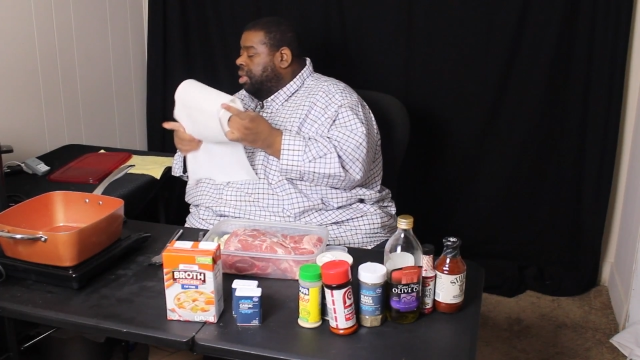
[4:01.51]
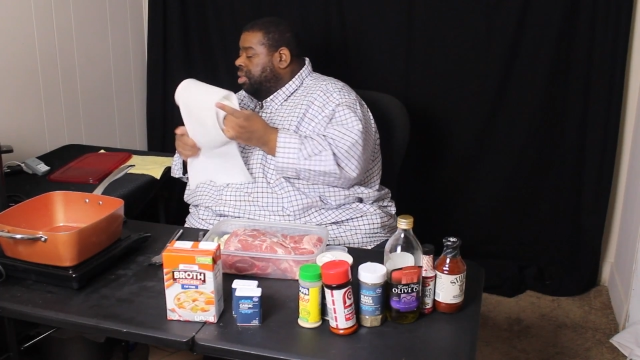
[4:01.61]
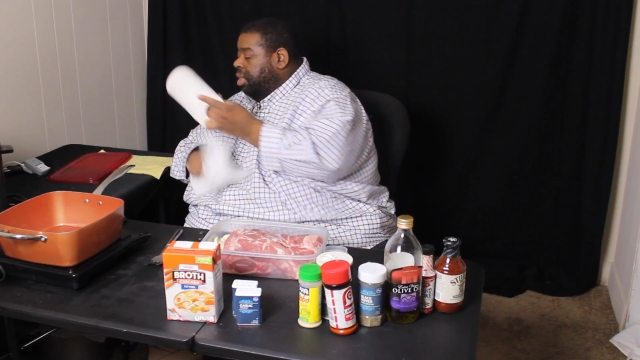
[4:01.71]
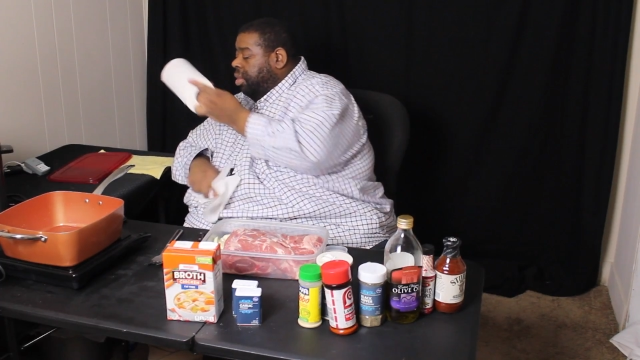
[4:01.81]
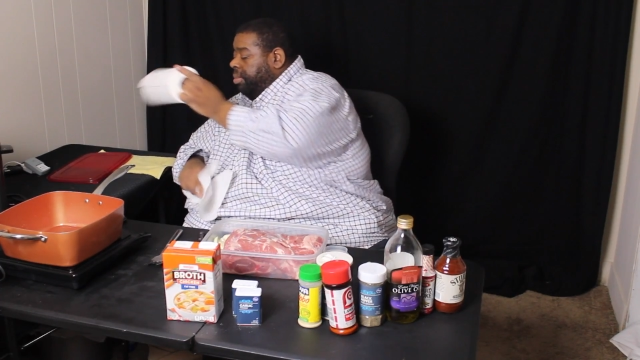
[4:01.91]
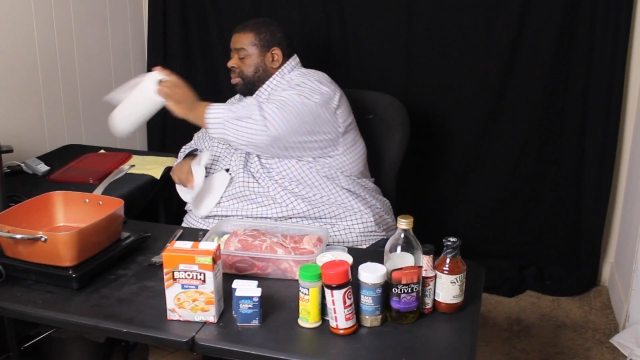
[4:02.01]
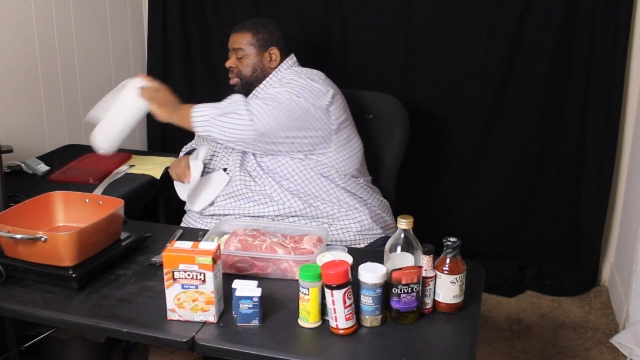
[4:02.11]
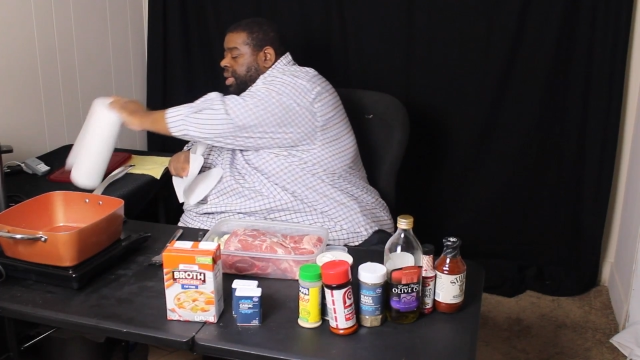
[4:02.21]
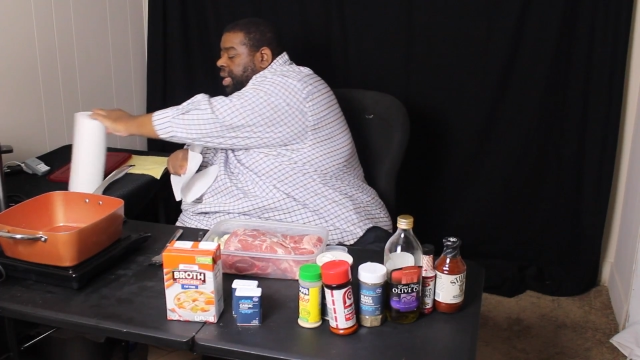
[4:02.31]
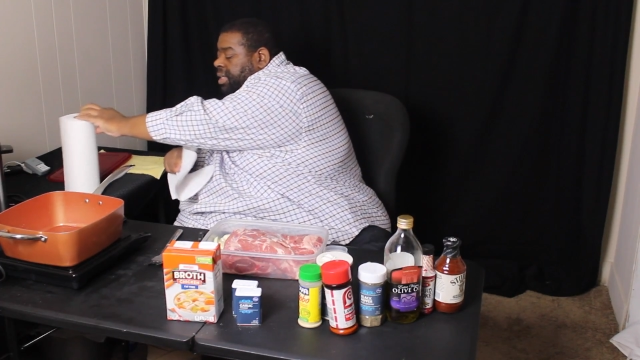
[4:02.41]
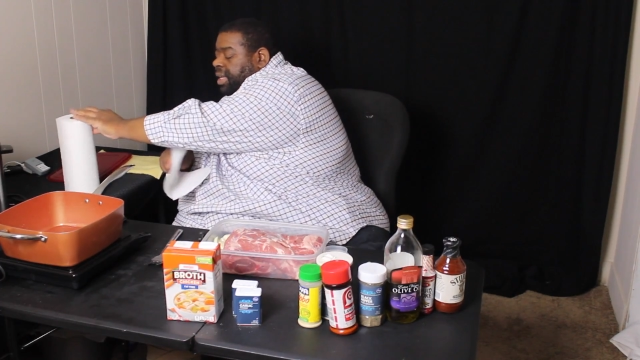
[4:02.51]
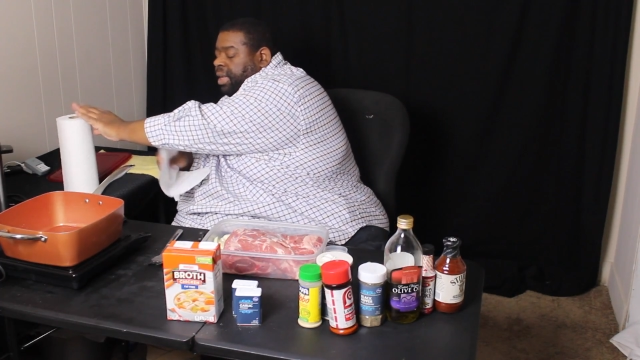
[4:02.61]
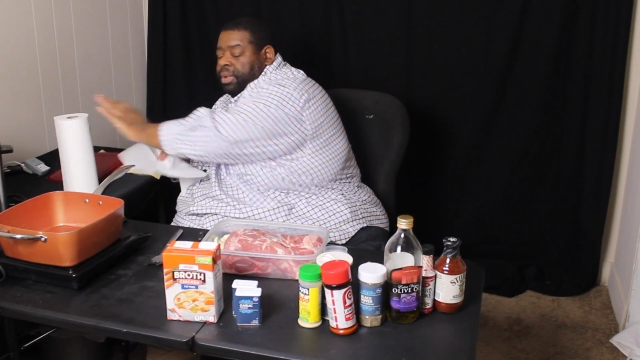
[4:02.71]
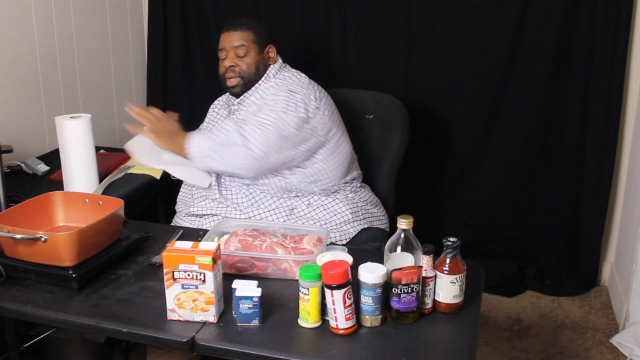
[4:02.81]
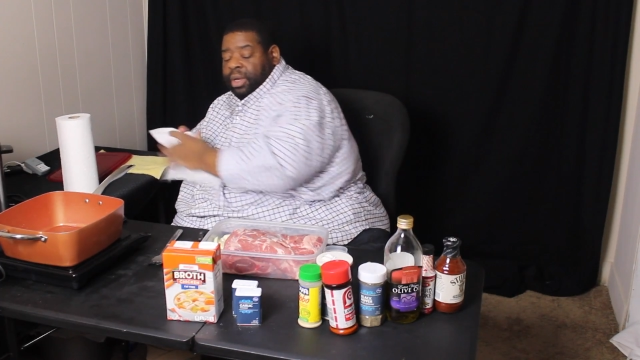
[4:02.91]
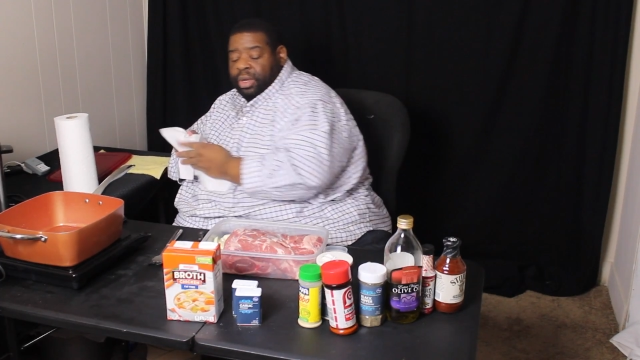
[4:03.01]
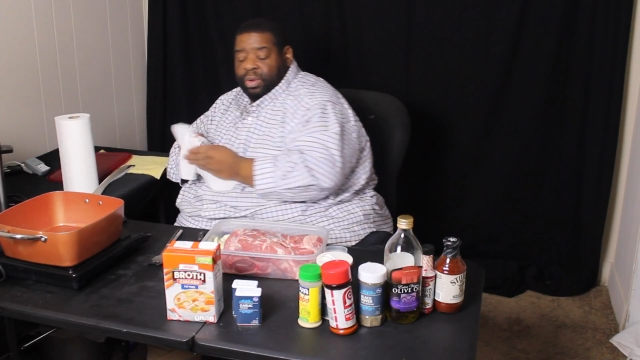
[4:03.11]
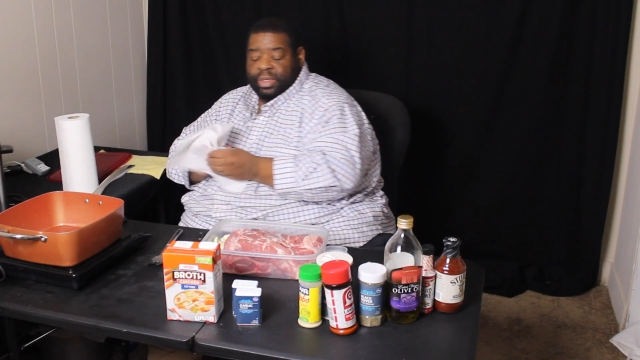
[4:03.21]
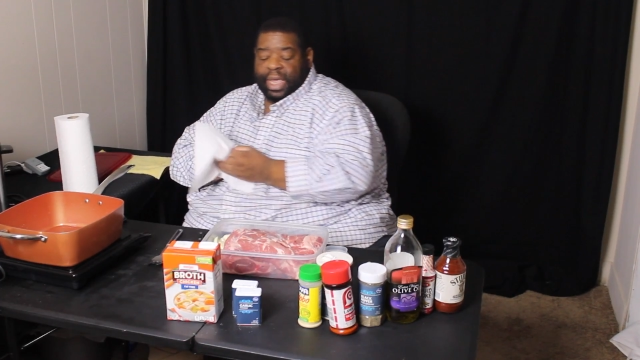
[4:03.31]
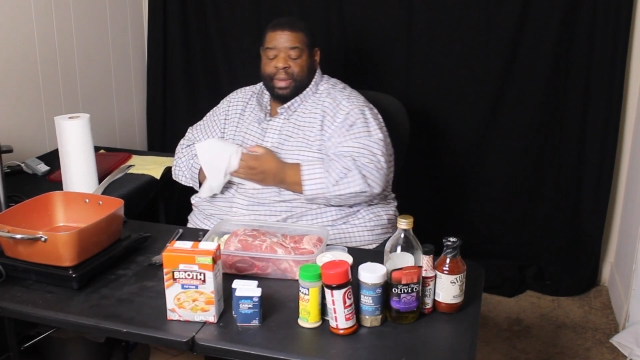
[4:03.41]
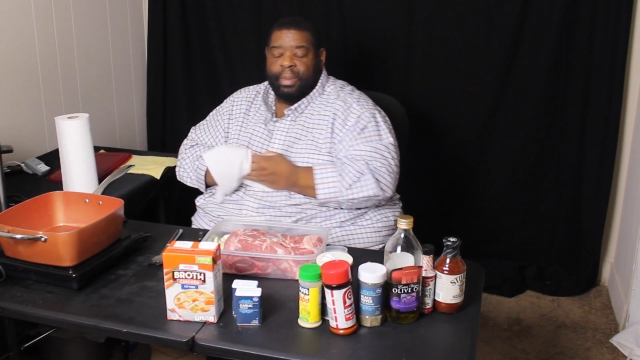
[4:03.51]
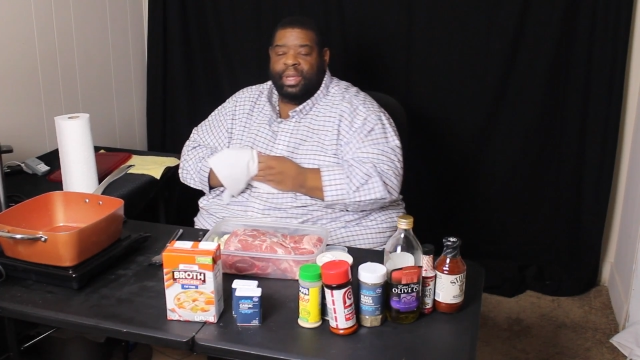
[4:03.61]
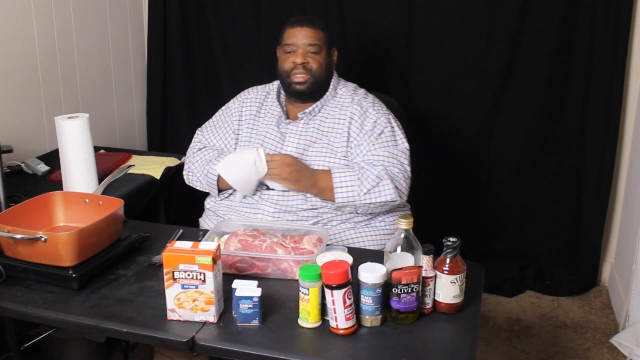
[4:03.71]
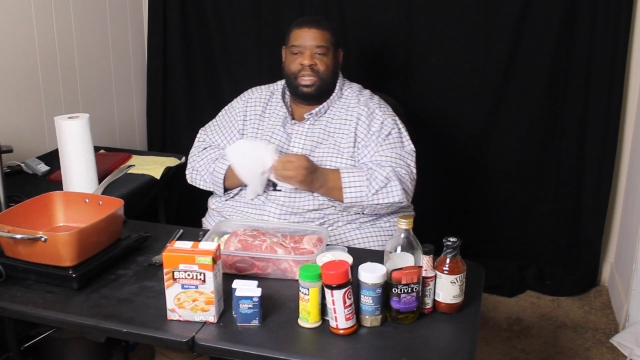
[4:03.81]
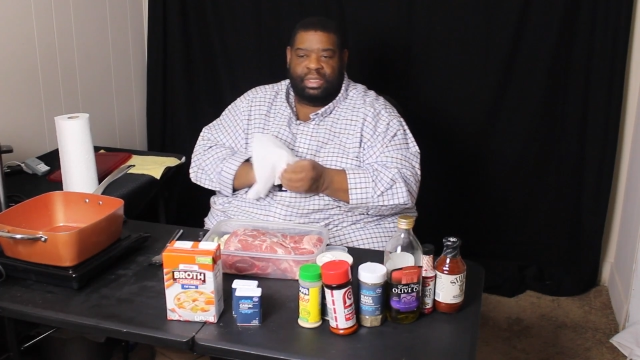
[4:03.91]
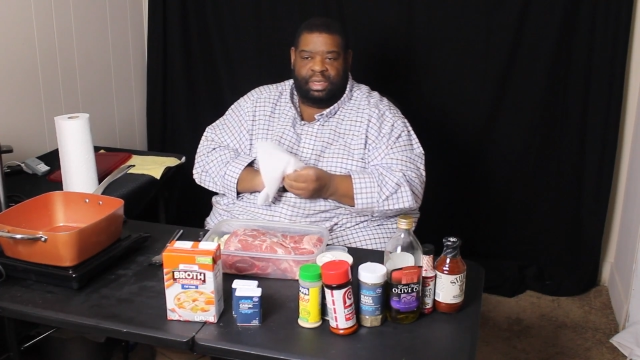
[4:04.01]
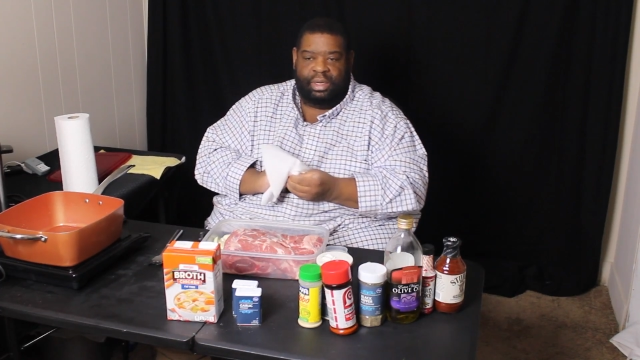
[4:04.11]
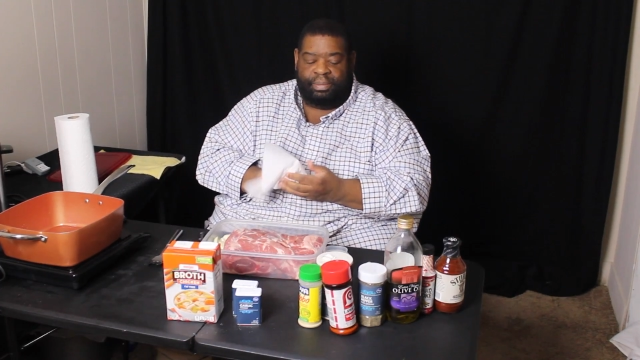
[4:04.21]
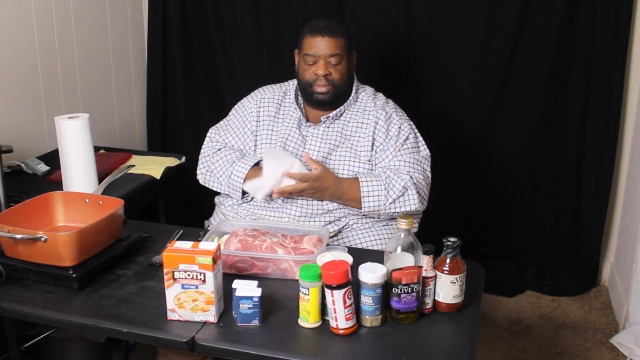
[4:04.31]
So the next thing we're going to do is add my seasoning.